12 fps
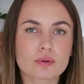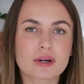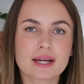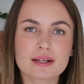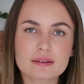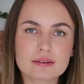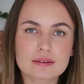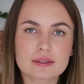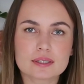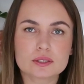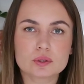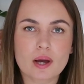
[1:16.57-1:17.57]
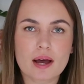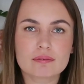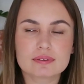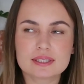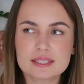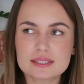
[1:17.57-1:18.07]
or healthy to
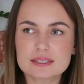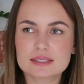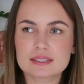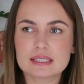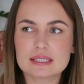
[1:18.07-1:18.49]
have this